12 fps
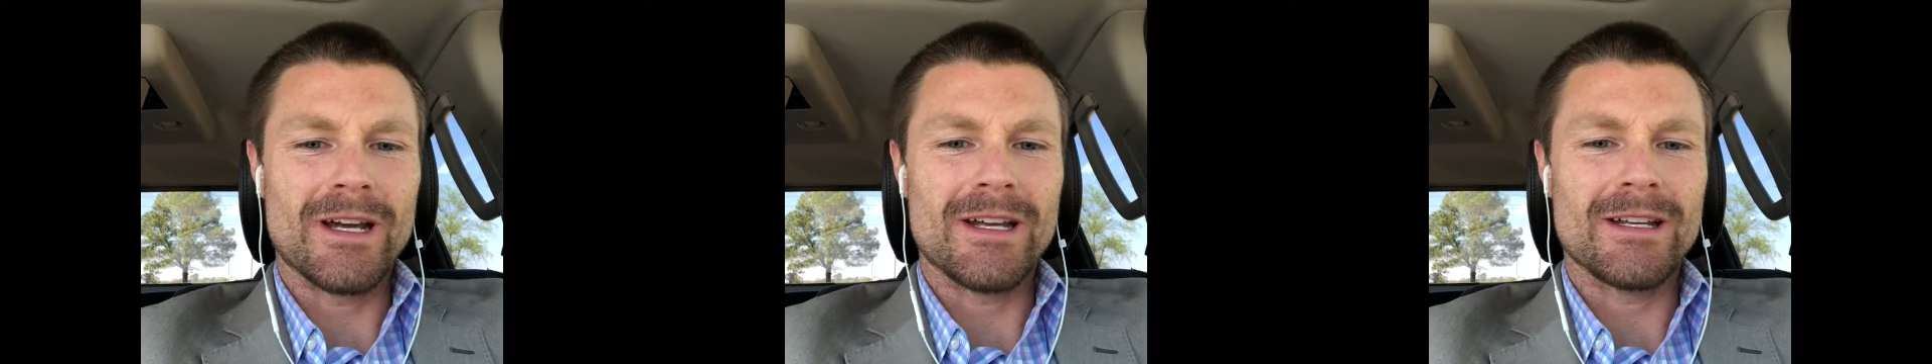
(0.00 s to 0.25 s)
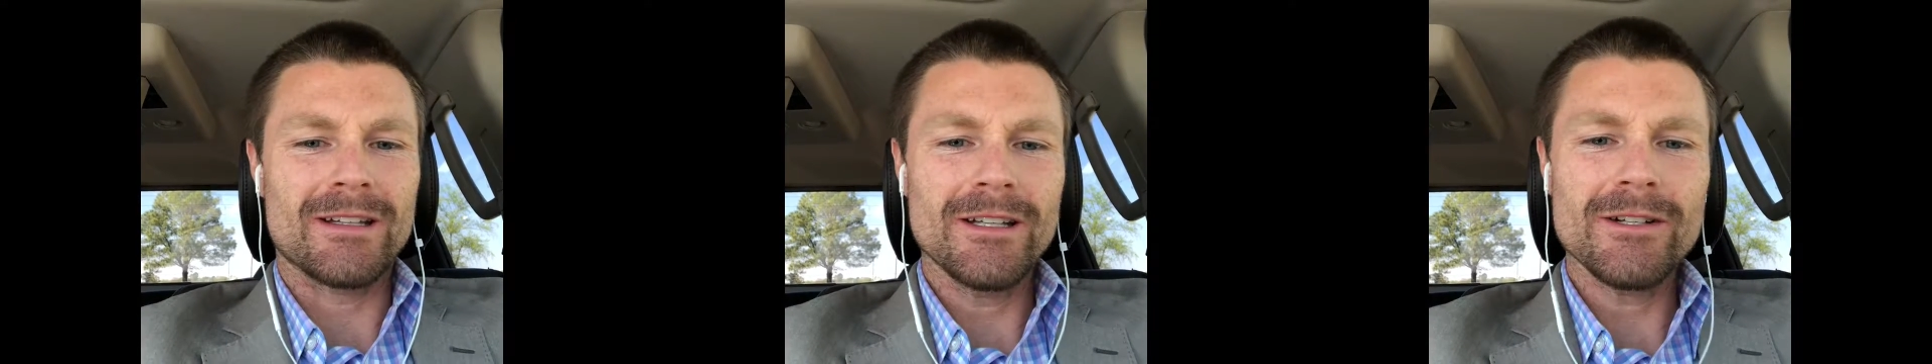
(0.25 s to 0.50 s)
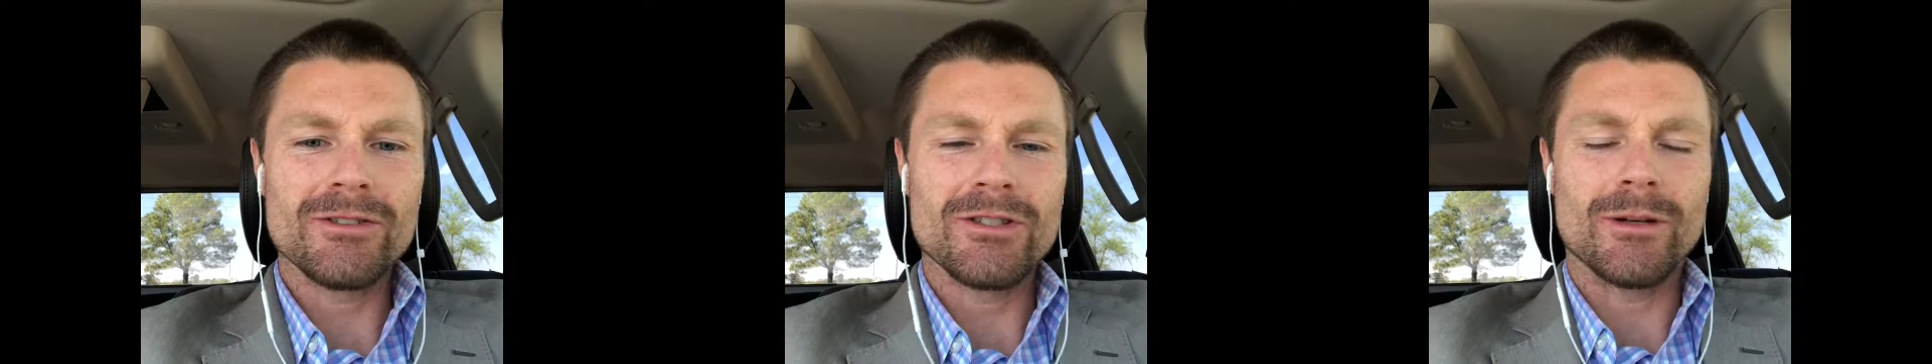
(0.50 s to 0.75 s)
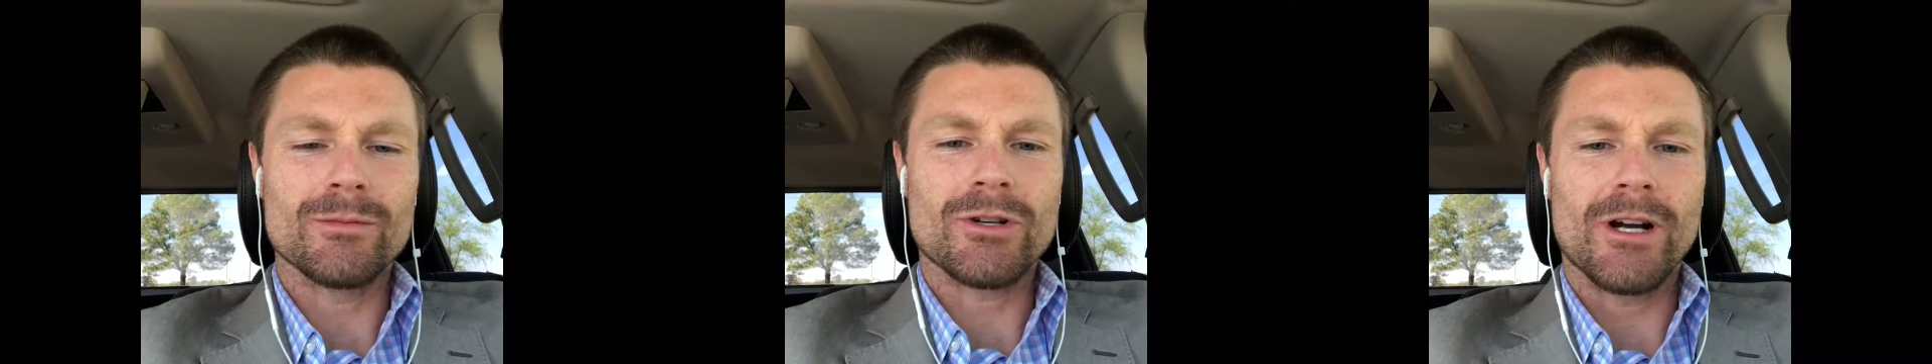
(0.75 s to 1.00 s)
a
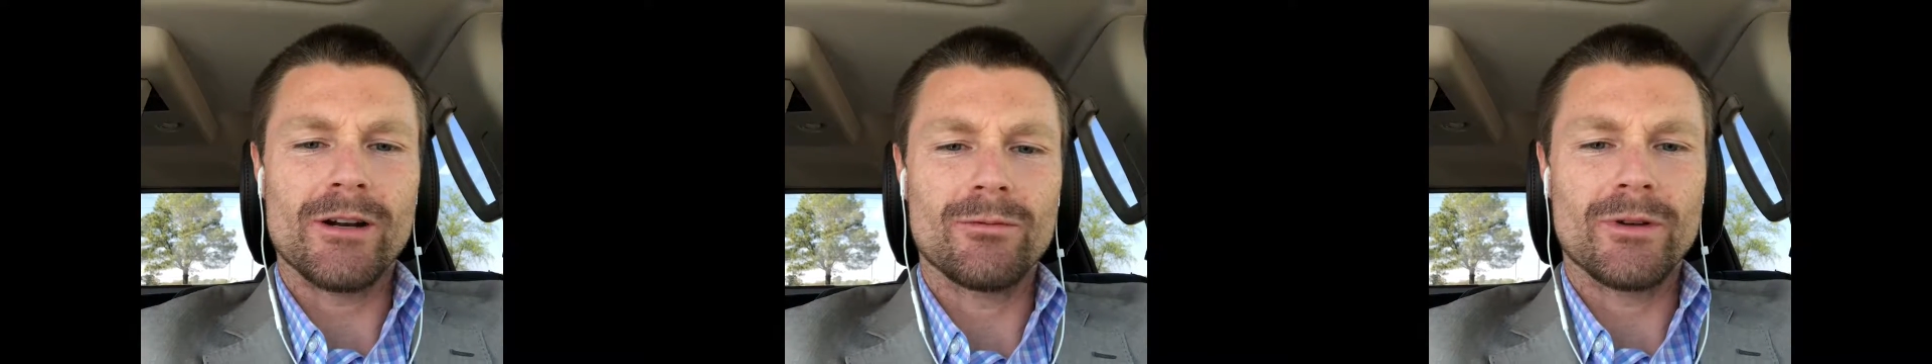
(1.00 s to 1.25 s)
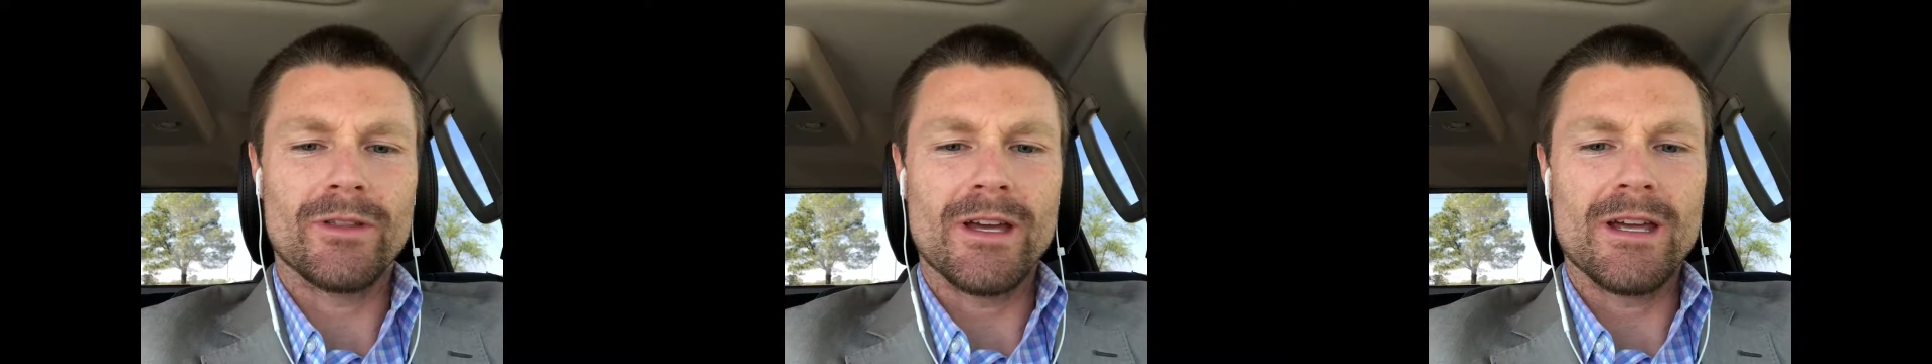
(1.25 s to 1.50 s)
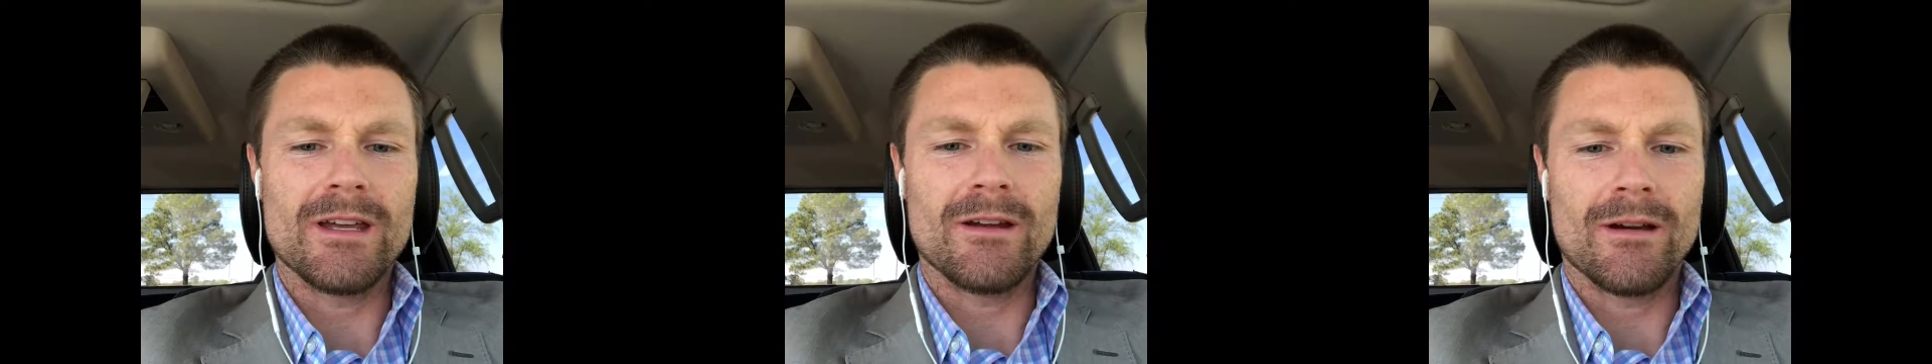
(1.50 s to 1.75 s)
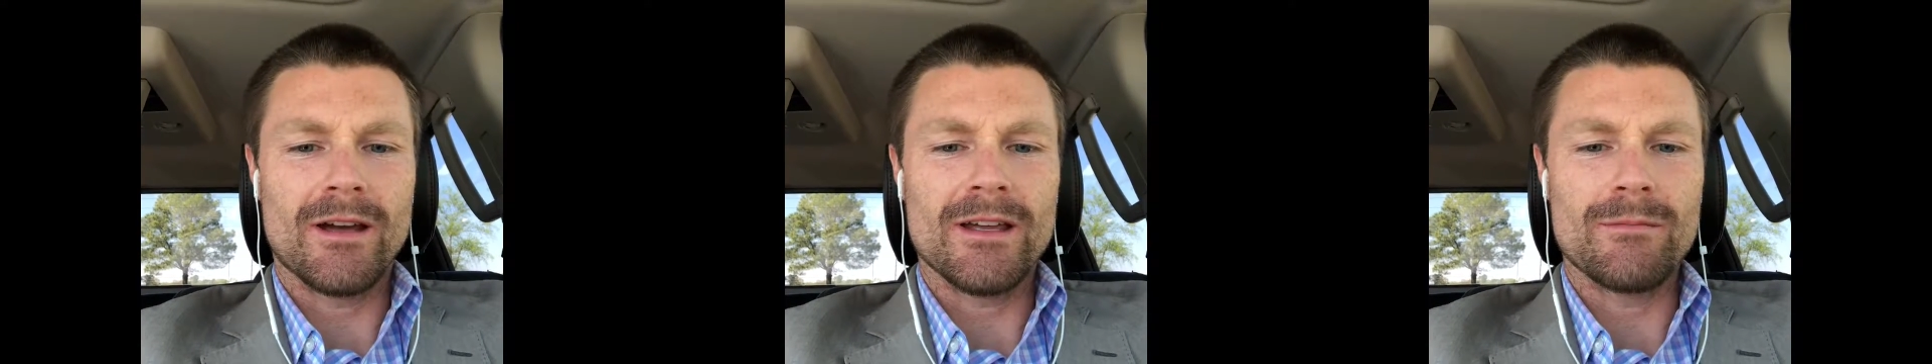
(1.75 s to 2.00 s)
leadership training with
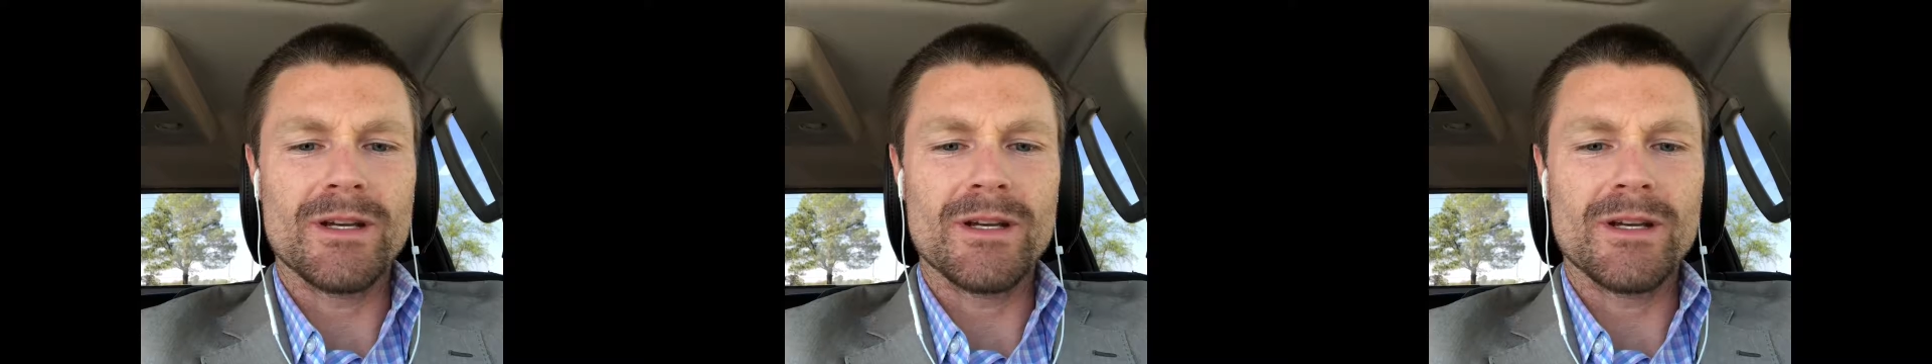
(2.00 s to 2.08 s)
a